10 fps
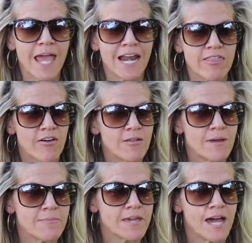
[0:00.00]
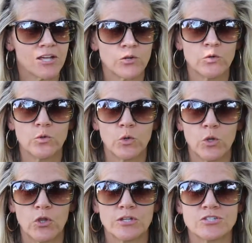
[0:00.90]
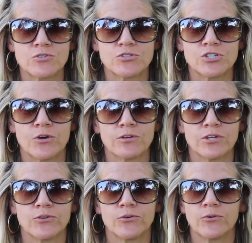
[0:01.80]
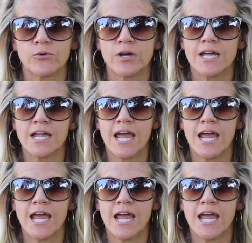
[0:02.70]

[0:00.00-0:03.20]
and I thought it might be kind of cool to show you